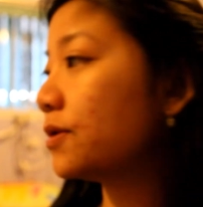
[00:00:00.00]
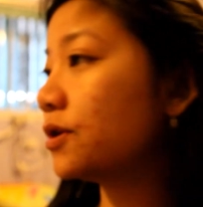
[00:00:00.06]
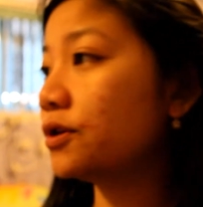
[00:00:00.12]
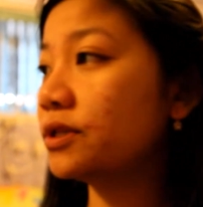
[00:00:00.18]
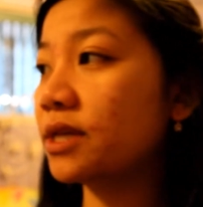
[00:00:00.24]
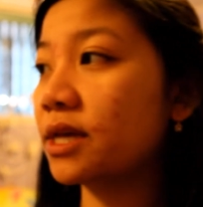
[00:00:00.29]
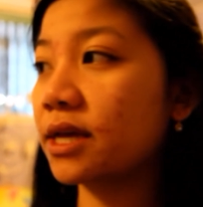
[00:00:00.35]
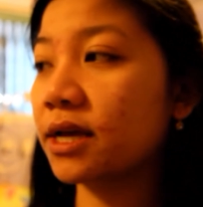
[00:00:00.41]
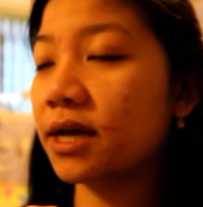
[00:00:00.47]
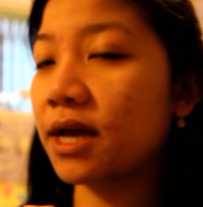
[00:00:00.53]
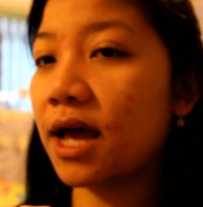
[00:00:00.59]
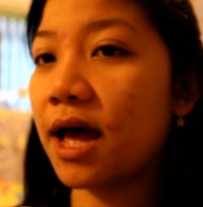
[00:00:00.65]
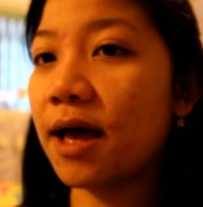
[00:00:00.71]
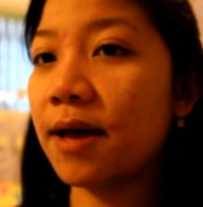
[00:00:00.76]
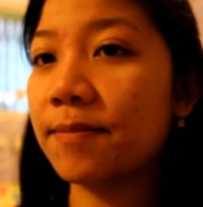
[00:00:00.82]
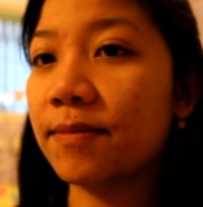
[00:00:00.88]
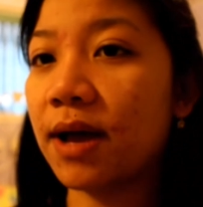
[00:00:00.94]
using,
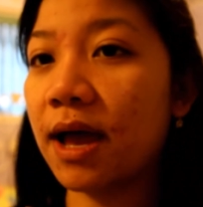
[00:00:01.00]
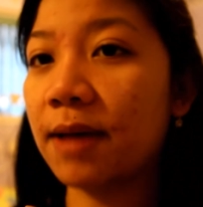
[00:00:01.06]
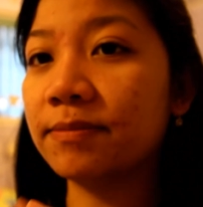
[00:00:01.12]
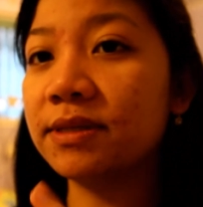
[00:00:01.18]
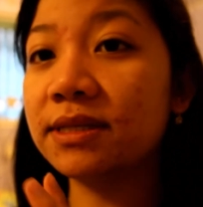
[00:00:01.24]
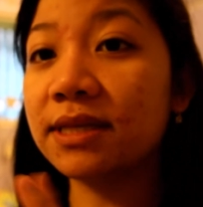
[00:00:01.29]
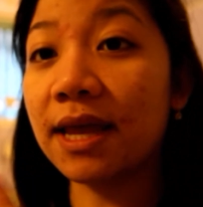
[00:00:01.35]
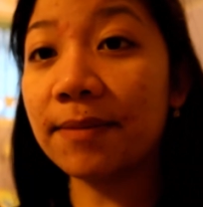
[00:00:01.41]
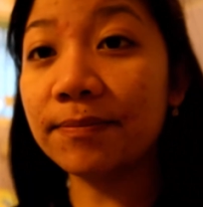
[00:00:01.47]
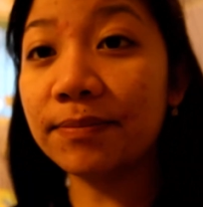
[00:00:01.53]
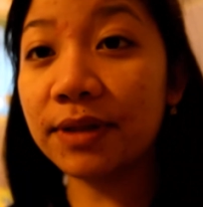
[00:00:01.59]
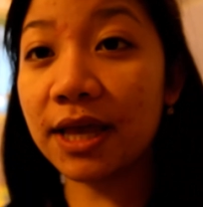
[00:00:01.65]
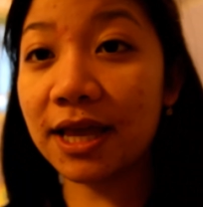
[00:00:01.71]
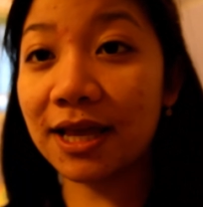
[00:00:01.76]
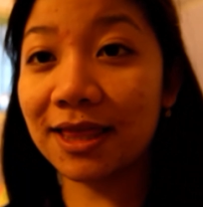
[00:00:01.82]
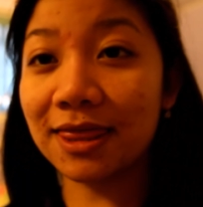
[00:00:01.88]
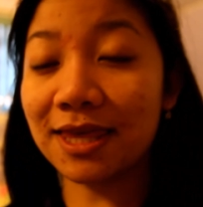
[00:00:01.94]
I'm
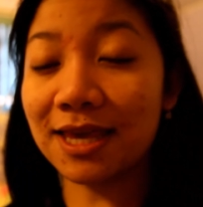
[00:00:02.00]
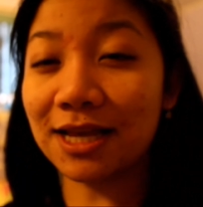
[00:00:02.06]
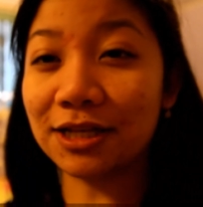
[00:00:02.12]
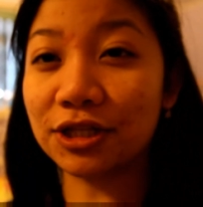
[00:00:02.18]
sampling the